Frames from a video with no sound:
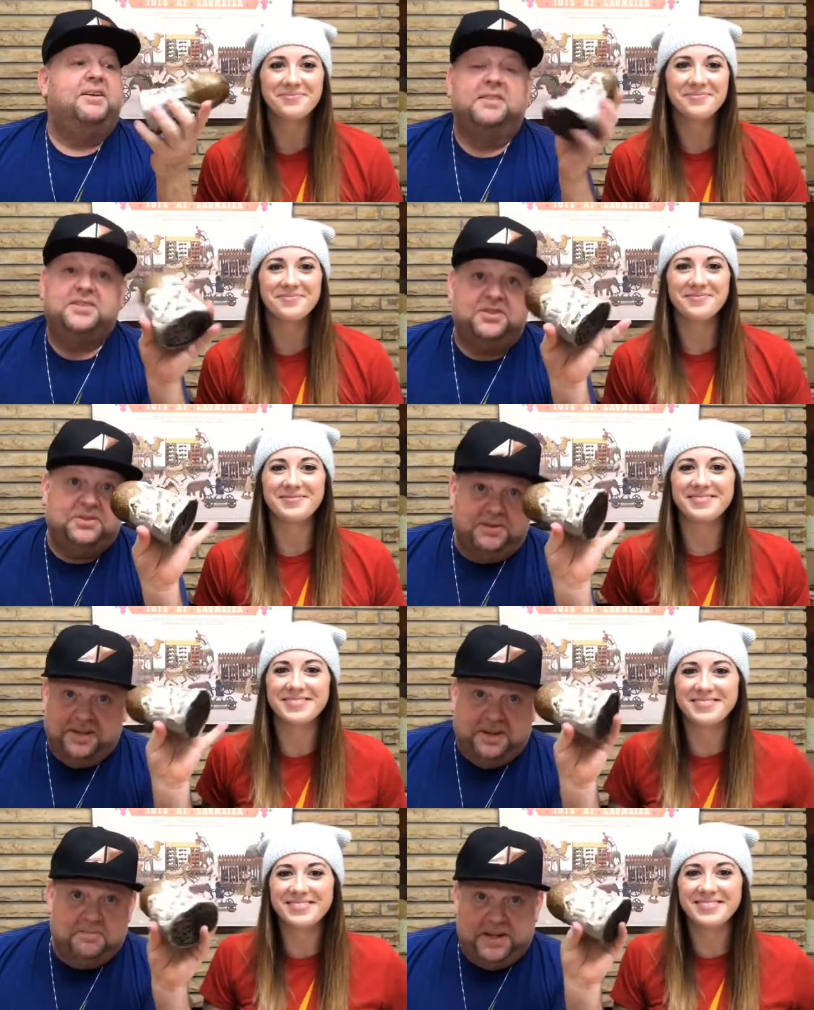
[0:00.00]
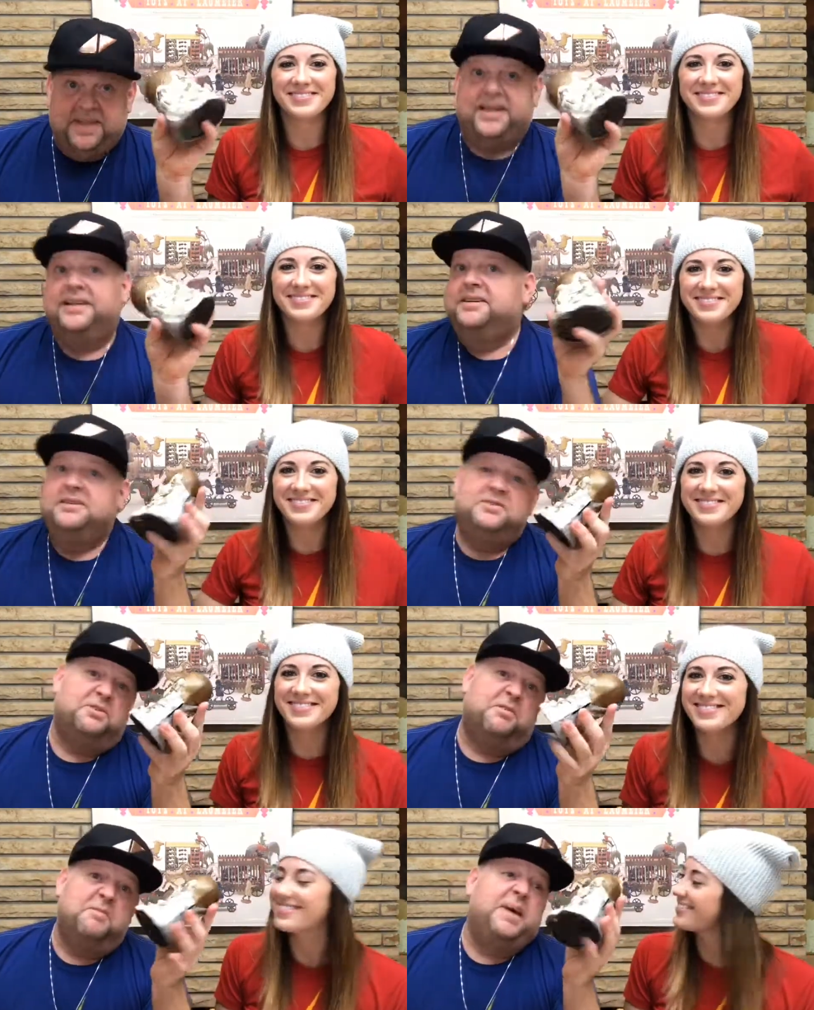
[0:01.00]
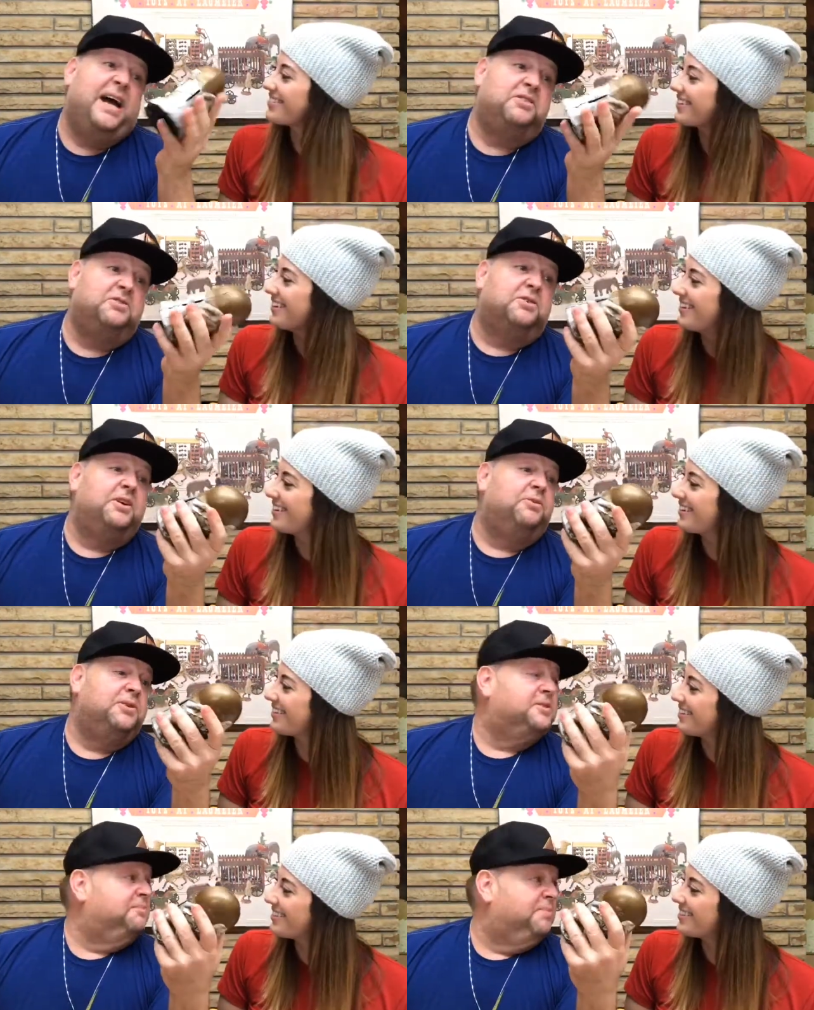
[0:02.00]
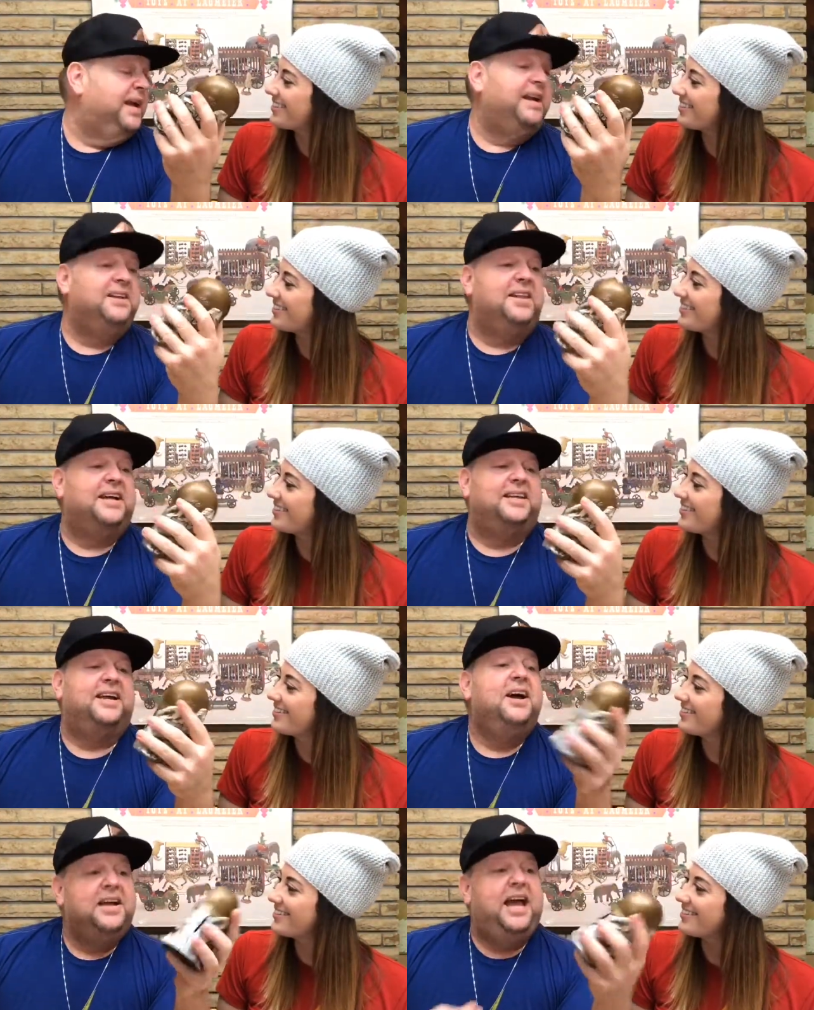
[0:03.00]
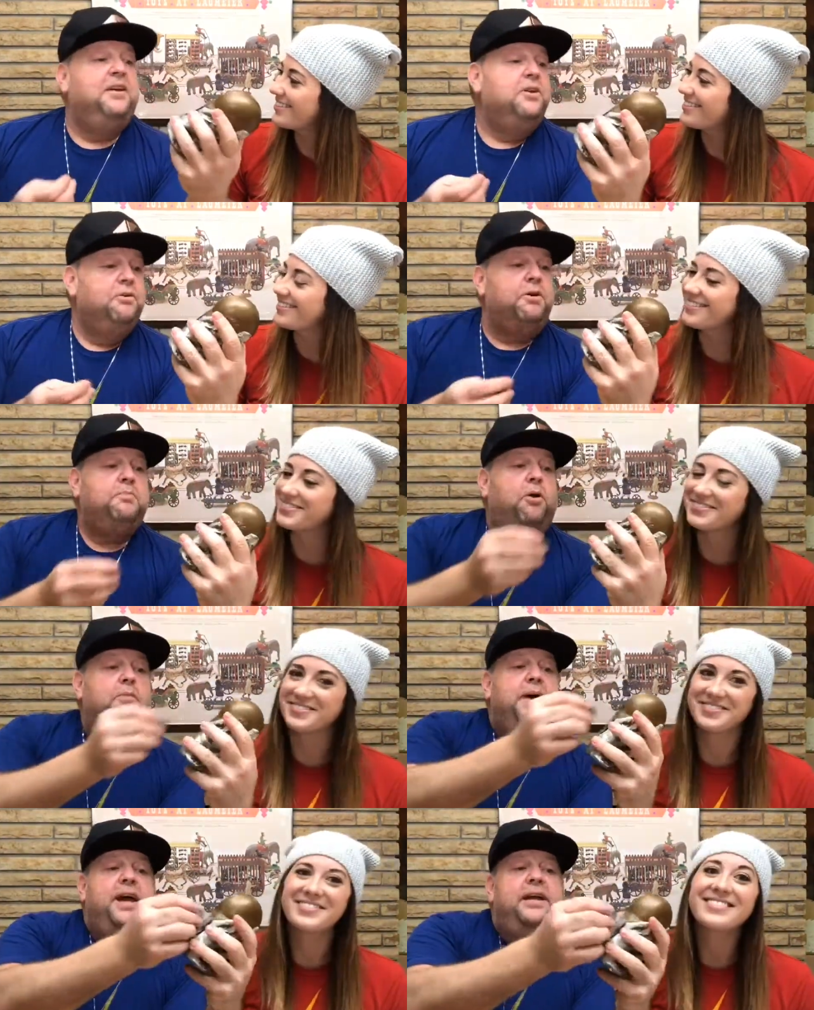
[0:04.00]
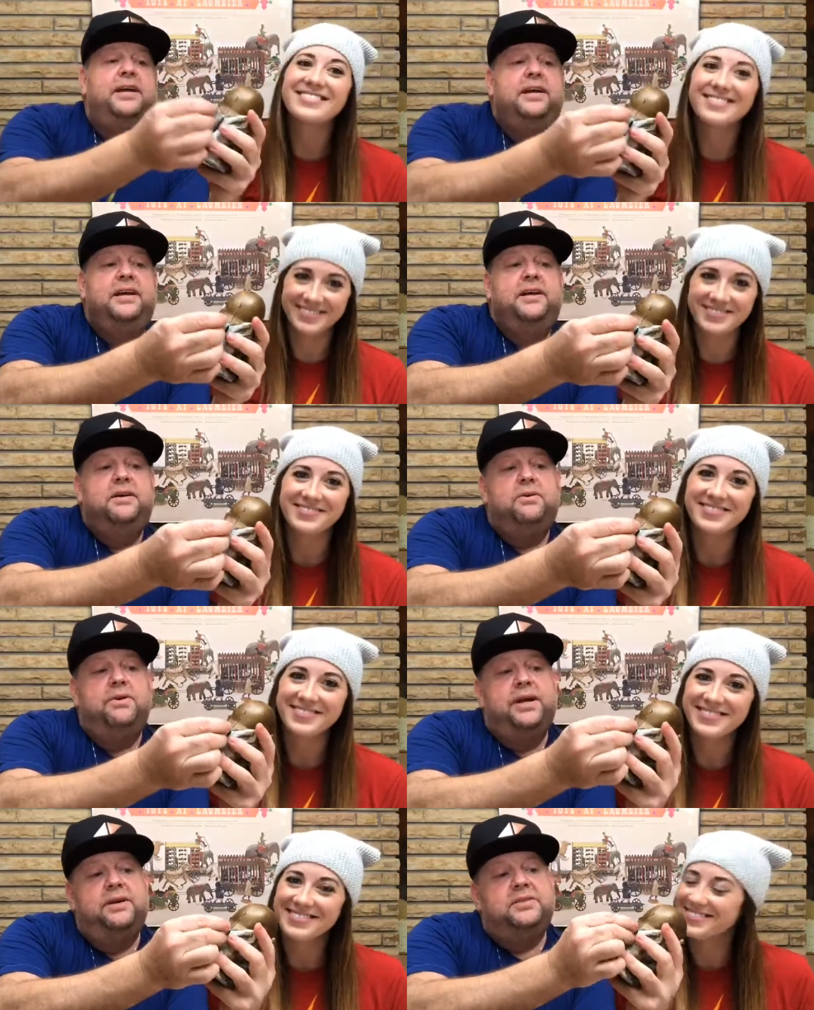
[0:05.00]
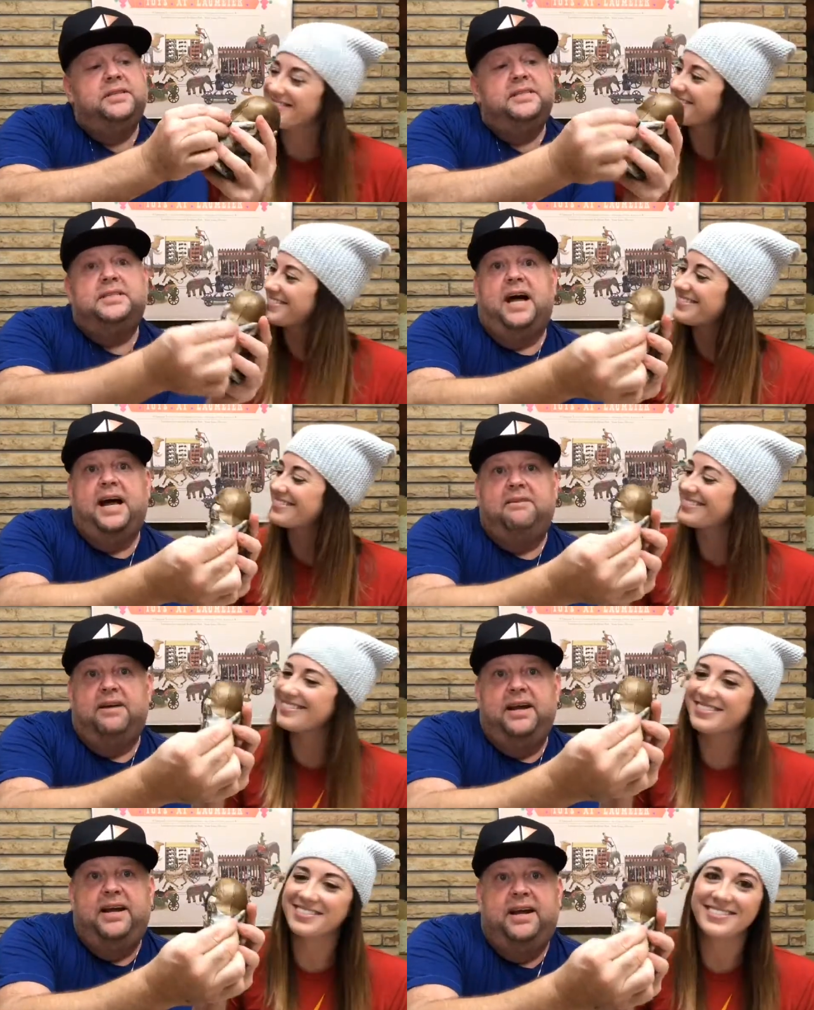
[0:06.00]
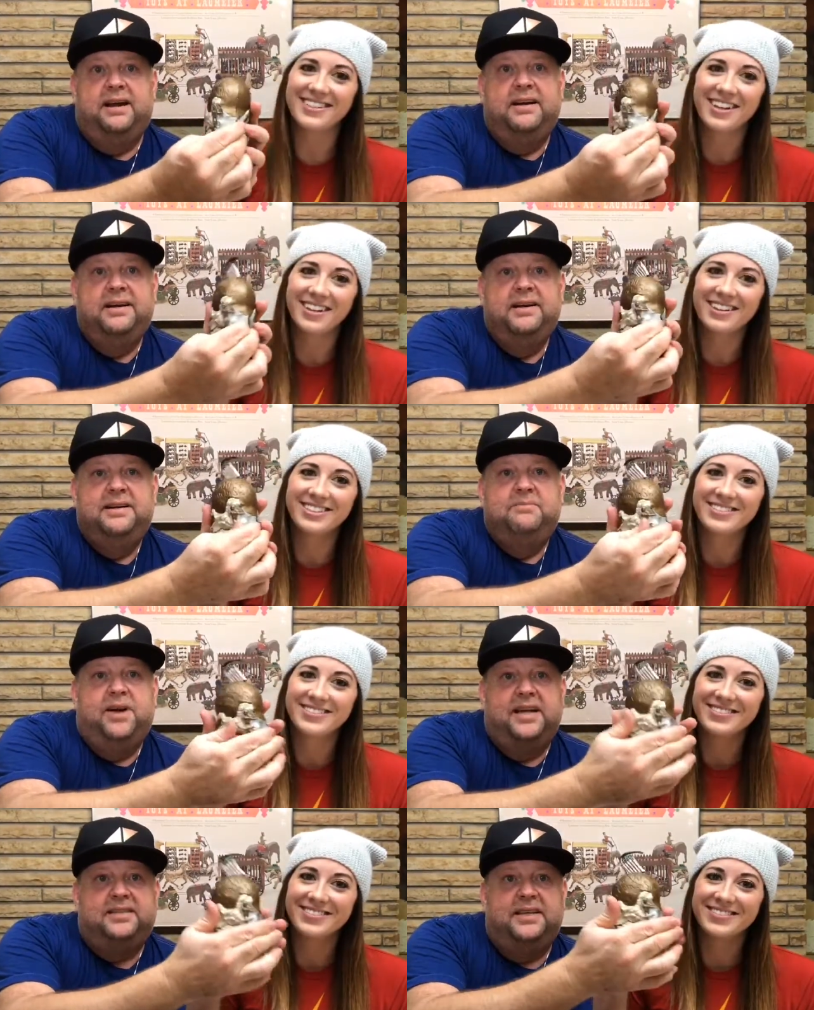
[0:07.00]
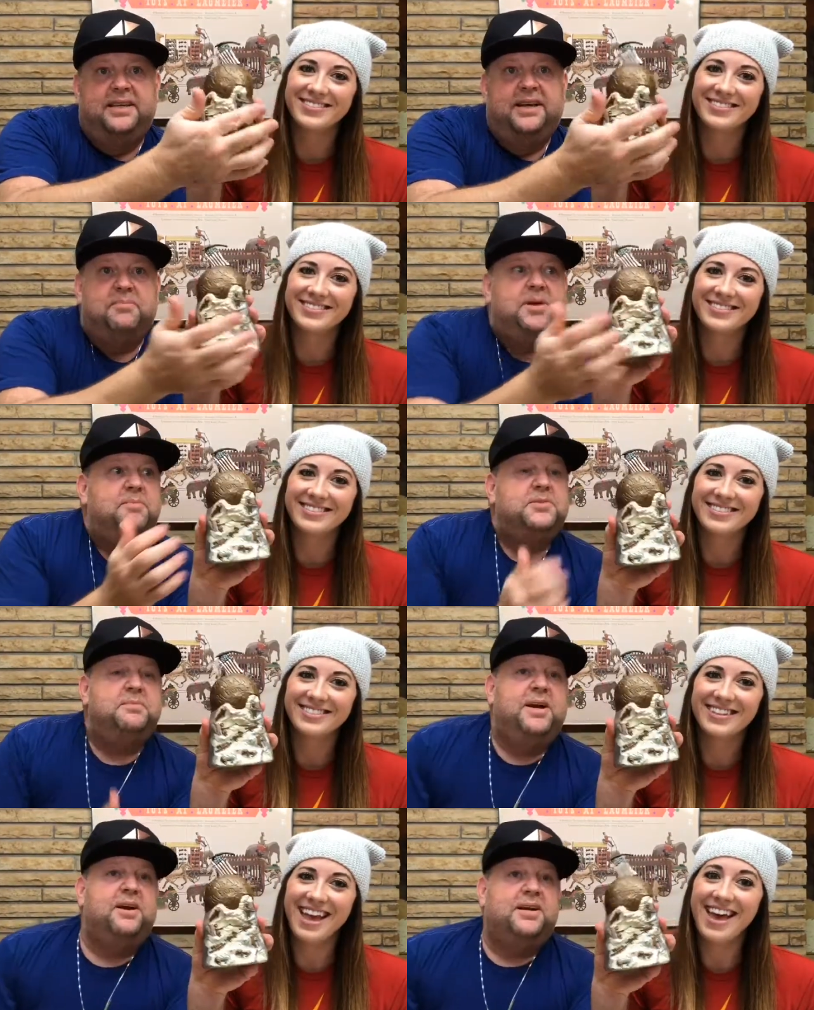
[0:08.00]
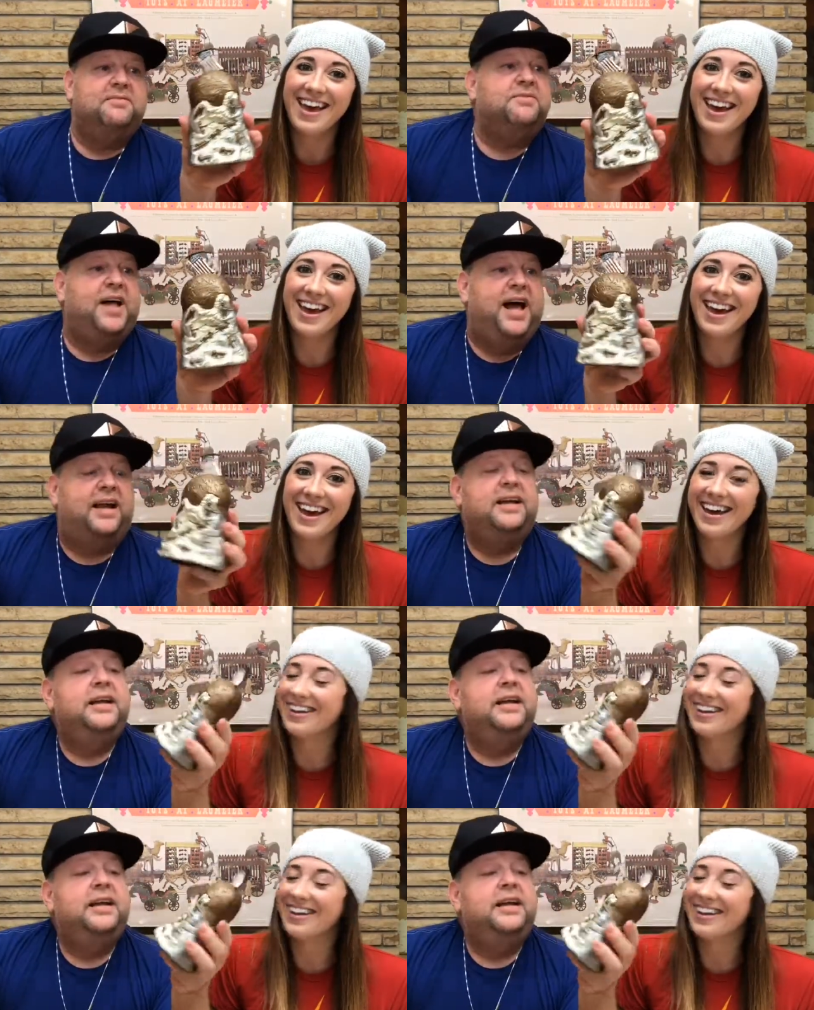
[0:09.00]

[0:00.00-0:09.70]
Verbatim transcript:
Speaker 1: and this is sort of going to be like sort of a master course in bank collecting. Okay, North Pole Bank, coin goes in the side right here, press it, up comes the American flag.